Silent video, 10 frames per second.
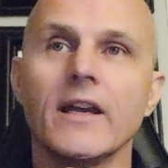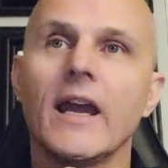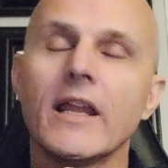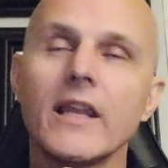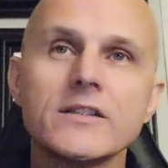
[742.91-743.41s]

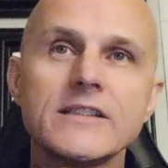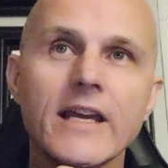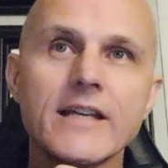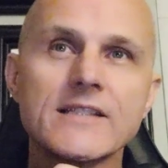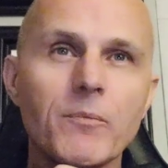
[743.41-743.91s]
And they'll
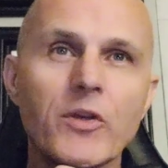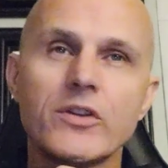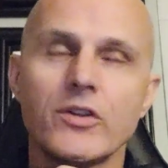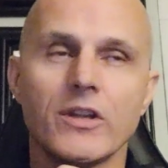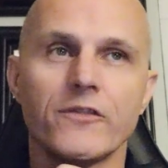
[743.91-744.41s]
say something
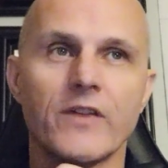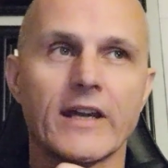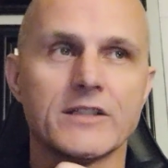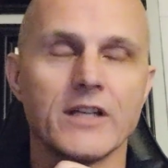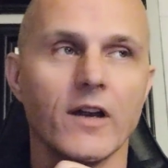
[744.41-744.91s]
to the
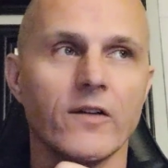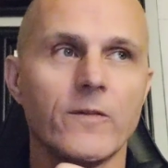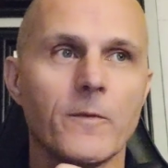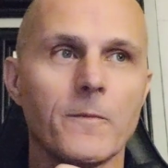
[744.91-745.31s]
effect of,